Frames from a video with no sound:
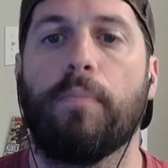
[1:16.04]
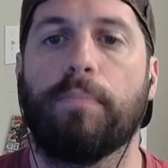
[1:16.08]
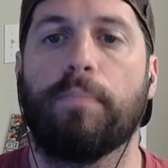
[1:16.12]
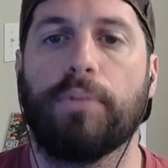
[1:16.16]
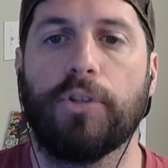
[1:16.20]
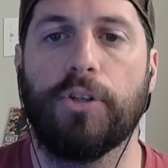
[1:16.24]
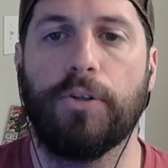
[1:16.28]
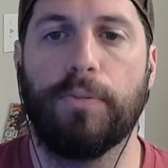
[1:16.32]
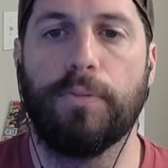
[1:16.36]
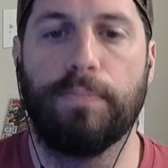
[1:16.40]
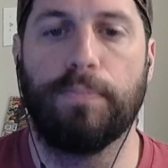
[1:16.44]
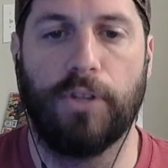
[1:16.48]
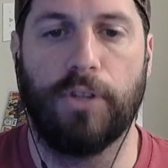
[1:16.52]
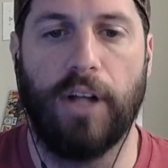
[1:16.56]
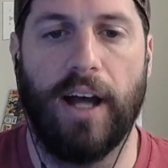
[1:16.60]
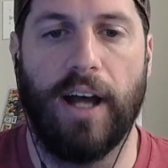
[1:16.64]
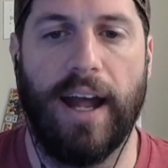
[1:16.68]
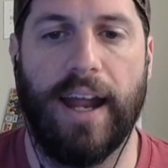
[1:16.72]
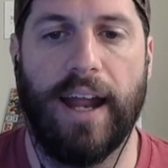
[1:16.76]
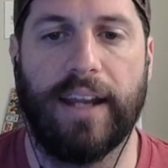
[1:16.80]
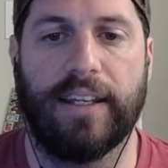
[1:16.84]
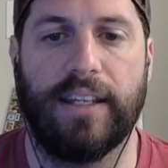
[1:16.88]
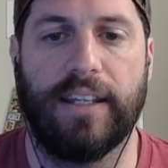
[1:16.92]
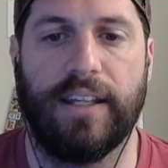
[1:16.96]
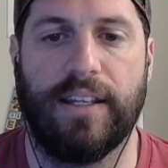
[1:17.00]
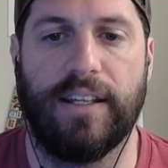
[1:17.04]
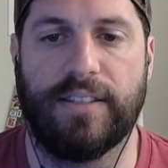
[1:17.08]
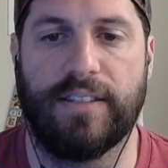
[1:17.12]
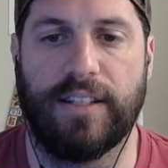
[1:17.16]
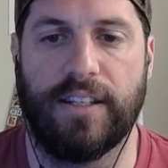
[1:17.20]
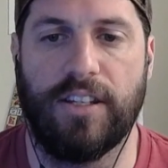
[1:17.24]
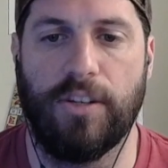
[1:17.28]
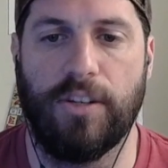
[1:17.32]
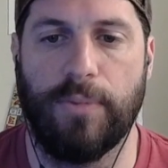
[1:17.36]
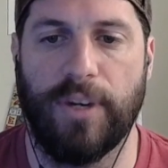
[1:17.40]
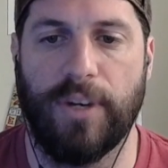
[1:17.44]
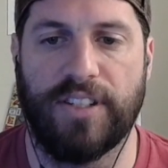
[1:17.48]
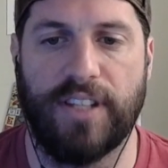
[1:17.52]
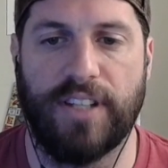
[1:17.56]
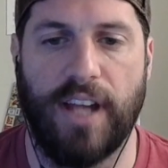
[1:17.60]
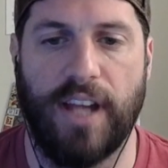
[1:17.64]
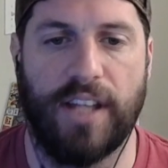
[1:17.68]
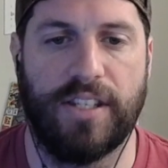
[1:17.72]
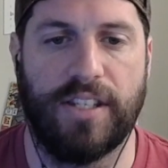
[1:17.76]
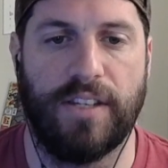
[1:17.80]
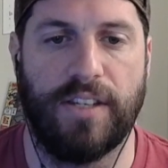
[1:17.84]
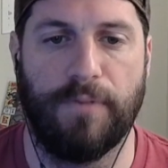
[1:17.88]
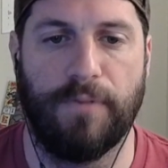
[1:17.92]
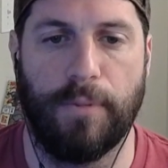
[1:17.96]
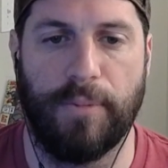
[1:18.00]
blue-black. It's a human
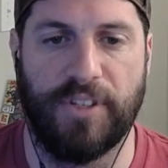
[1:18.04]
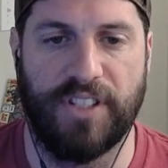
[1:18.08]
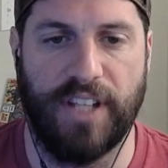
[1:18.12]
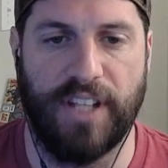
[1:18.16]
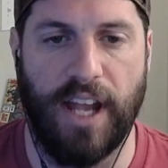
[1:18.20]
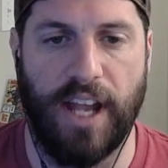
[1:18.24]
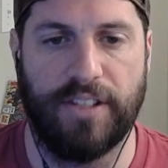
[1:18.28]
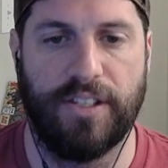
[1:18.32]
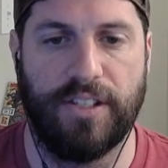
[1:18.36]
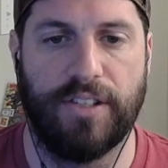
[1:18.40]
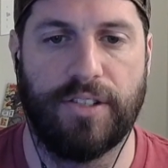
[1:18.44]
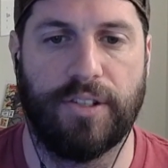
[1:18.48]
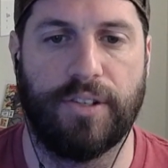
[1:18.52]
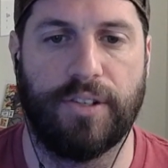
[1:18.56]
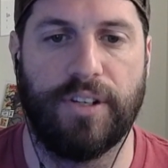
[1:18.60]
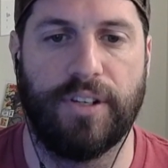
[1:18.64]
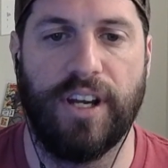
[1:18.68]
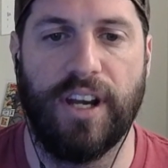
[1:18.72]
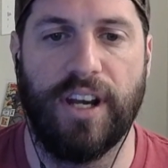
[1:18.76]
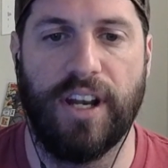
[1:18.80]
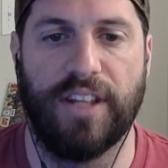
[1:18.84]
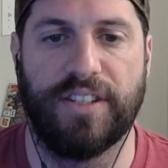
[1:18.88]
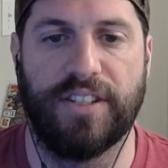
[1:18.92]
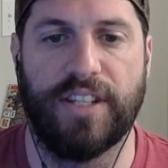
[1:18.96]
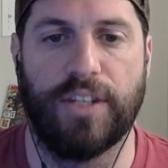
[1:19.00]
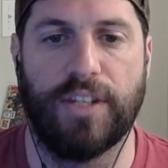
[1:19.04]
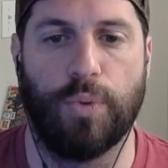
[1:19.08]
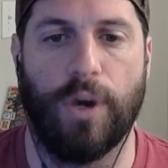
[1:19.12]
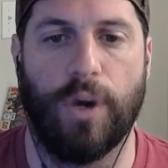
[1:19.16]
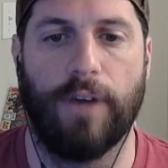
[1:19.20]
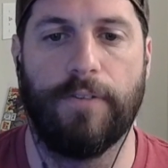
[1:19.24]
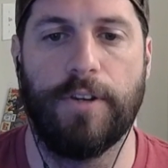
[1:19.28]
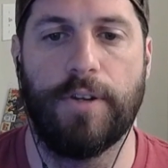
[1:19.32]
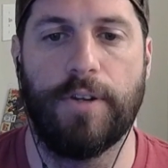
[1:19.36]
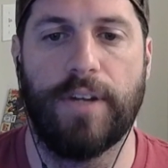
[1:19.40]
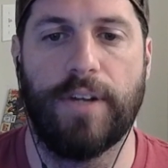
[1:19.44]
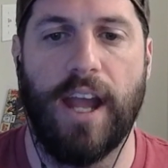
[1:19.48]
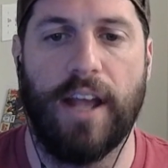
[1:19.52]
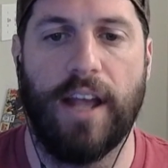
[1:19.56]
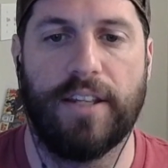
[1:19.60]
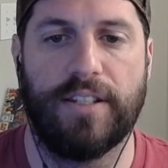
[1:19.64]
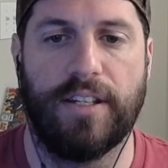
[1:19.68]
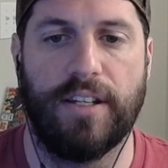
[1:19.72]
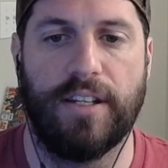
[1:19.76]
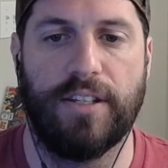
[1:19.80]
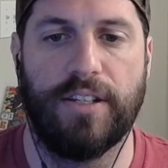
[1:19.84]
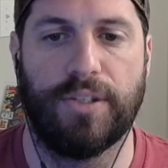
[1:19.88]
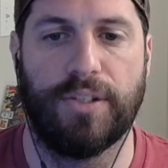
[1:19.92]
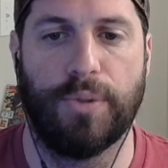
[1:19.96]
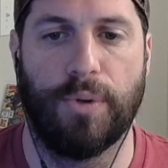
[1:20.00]
assassin from Assassin's Creed. And it says whenever you cast
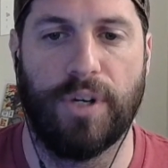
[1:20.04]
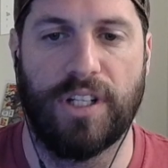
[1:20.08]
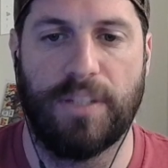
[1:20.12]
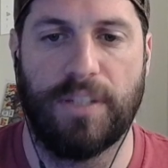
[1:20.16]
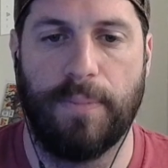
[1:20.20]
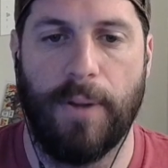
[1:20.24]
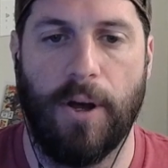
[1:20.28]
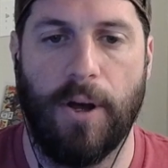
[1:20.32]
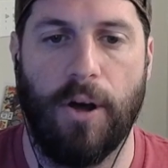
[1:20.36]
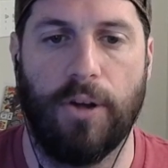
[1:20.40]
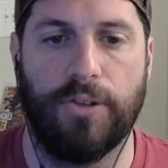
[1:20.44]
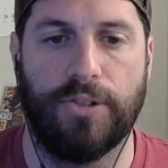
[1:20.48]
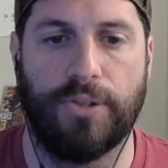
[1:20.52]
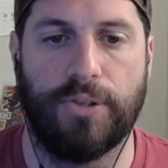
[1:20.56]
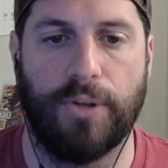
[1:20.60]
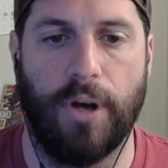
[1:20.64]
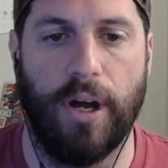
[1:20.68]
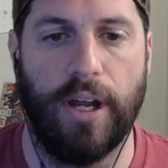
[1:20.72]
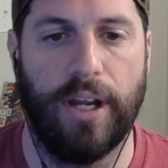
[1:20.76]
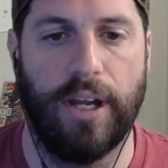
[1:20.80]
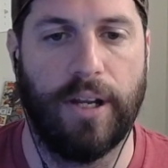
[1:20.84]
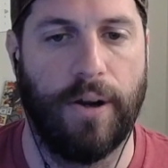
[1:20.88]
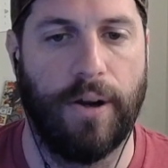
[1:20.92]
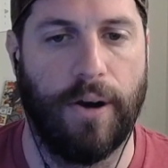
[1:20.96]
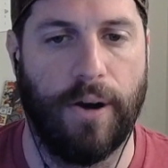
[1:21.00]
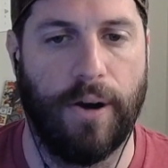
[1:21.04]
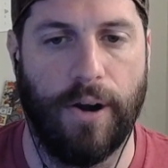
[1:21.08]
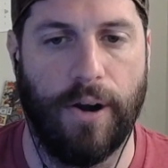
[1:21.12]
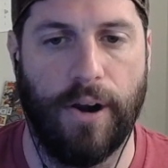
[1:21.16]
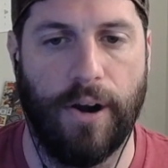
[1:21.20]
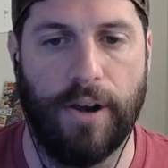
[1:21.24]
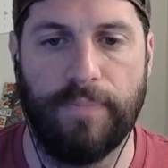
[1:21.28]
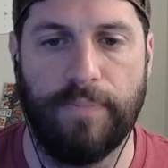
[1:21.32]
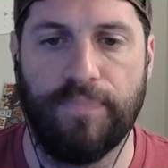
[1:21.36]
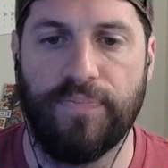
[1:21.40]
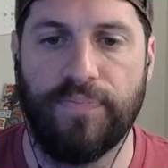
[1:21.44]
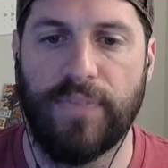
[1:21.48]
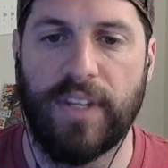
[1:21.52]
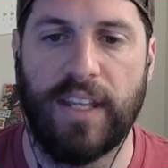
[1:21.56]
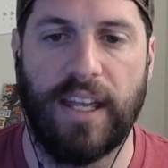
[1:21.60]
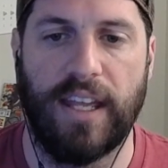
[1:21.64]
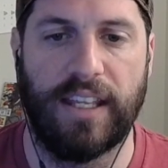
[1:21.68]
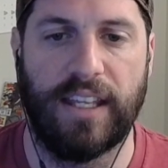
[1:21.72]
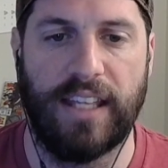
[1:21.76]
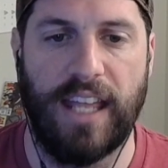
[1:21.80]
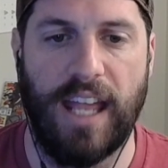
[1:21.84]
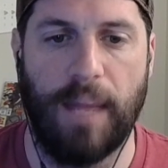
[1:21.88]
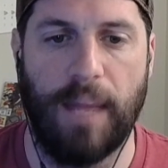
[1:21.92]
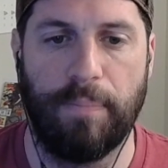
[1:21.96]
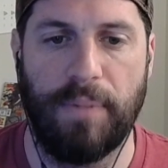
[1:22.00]
a historic spell, draw a card.
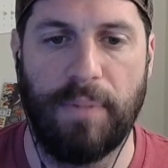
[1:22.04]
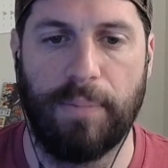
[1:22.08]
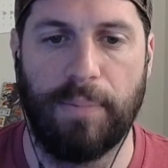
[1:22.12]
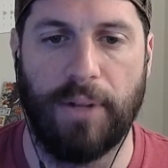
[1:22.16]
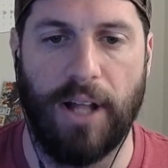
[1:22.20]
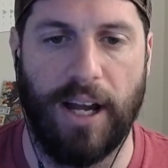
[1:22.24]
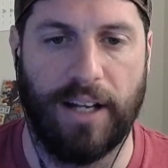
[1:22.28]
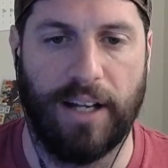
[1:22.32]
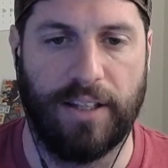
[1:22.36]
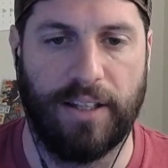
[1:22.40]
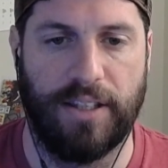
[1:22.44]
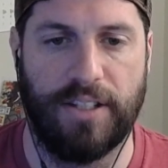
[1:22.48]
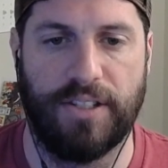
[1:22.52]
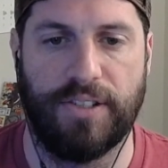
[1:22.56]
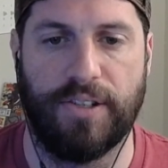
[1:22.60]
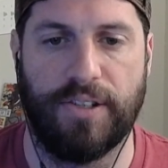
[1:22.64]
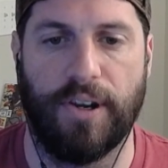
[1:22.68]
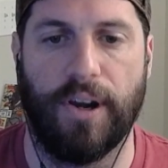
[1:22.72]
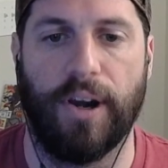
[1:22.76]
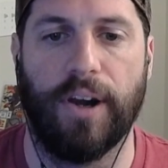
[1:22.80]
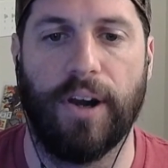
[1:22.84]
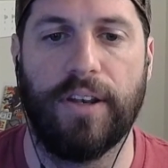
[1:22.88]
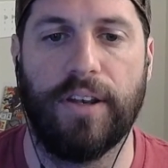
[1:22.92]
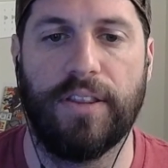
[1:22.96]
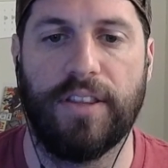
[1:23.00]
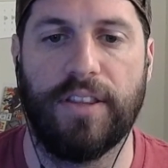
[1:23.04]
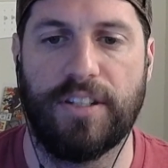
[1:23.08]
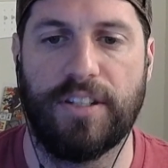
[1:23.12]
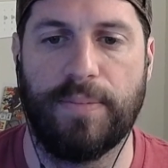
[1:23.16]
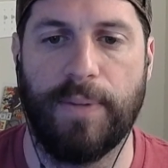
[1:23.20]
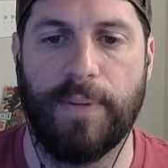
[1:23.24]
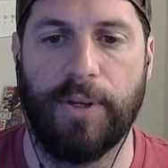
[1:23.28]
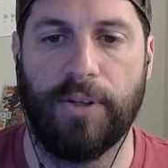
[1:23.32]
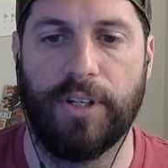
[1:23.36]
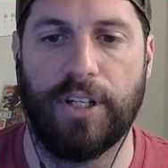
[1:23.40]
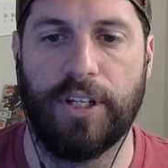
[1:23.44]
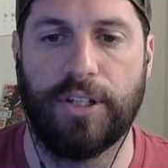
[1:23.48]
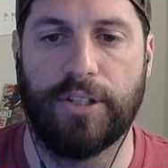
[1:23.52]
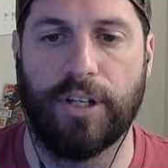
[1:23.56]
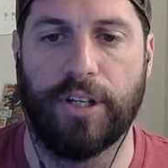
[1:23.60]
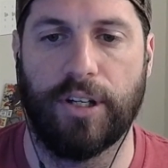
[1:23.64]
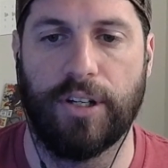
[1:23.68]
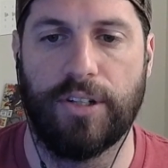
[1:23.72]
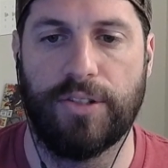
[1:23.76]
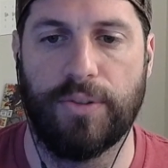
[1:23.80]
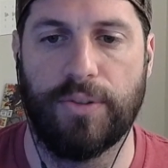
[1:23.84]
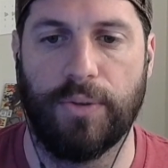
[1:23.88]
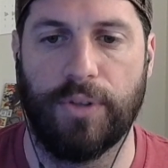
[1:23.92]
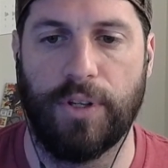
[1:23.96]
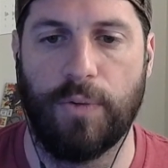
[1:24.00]
It can't be blocked this turn. This ability
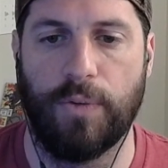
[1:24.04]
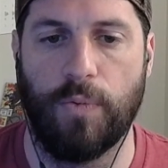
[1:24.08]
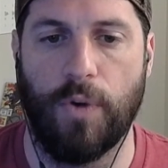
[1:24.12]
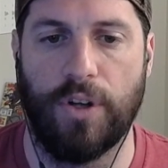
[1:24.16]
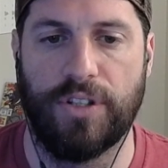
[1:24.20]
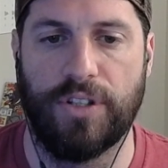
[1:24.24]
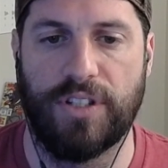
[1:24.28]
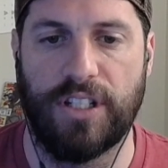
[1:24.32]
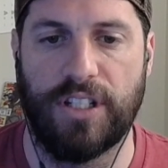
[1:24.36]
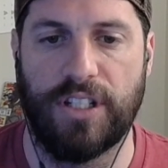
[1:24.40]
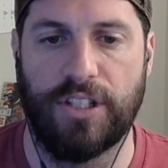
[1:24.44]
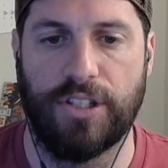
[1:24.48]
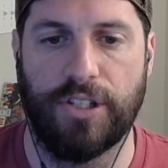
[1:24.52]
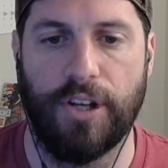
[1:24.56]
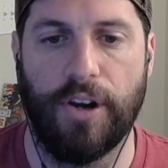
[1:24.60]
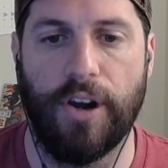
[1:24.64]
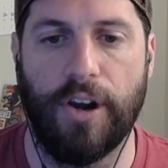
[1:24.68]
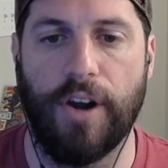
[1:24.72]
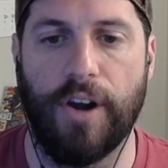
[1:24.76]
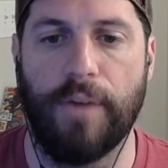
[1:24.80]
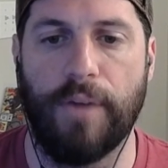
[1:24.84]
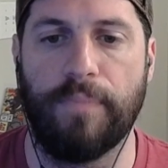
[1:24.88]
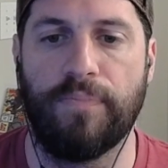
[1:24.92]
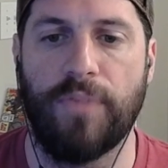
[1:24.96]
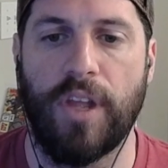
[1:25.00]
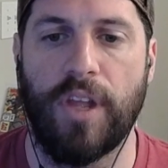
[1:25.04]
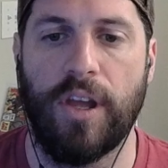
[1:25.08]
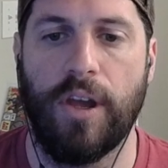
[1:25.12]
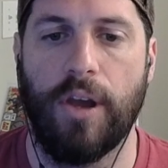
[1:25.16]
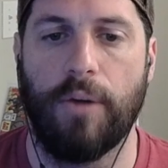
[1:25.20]
triggers only once each turn.